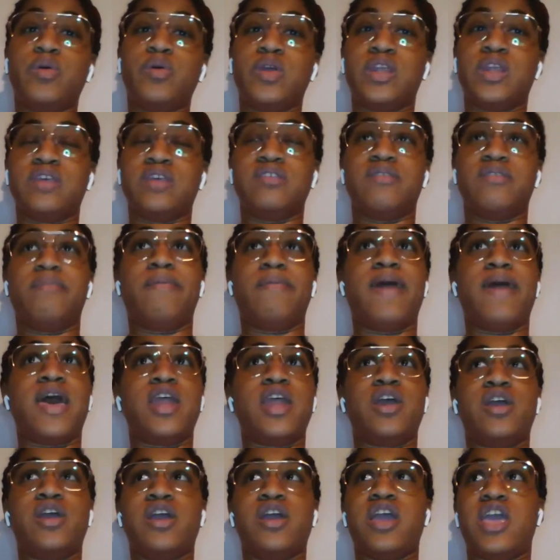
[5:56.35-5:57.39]
It doesn't
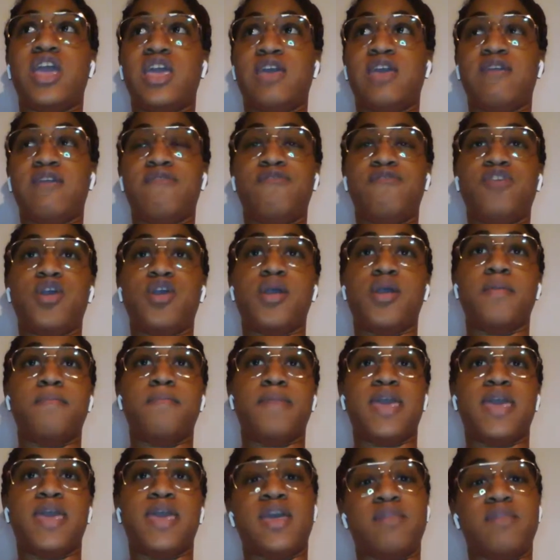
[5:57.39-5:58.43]
matter if you're a
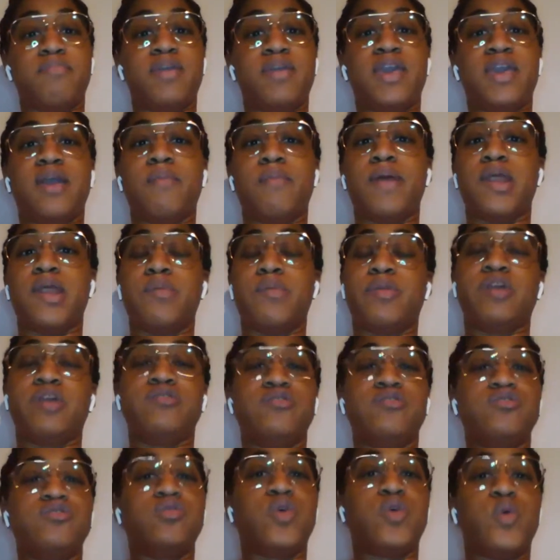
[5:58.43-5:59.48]
man being a better
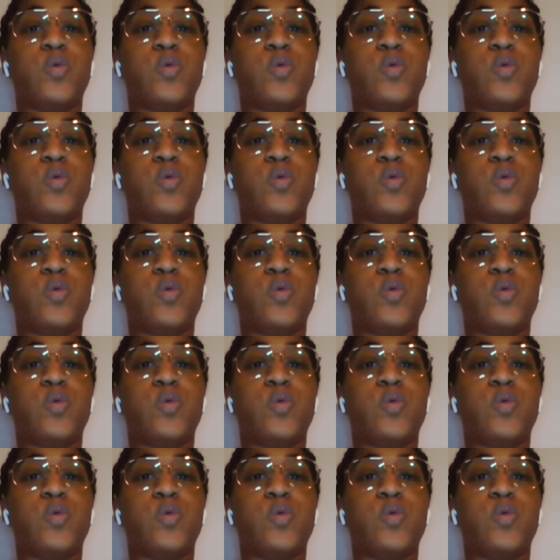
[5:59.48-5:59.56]
person to a